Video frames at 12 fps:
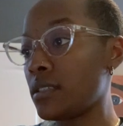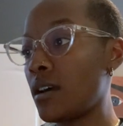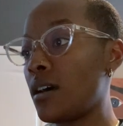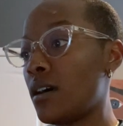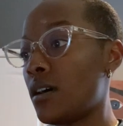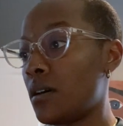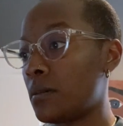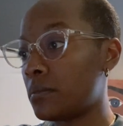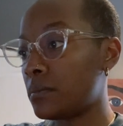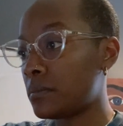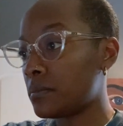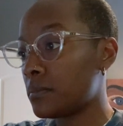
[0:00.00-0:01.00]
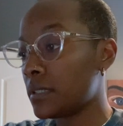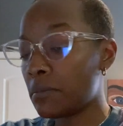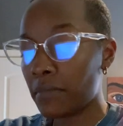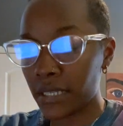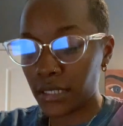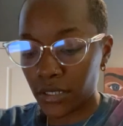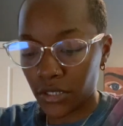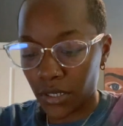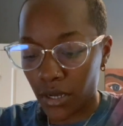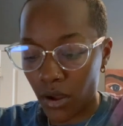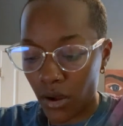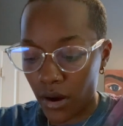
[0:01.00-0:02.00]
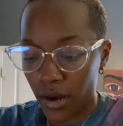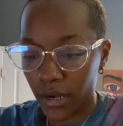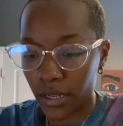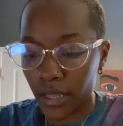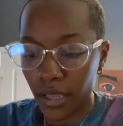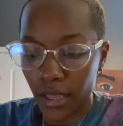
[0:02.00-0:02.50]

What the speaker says: the Messenger card.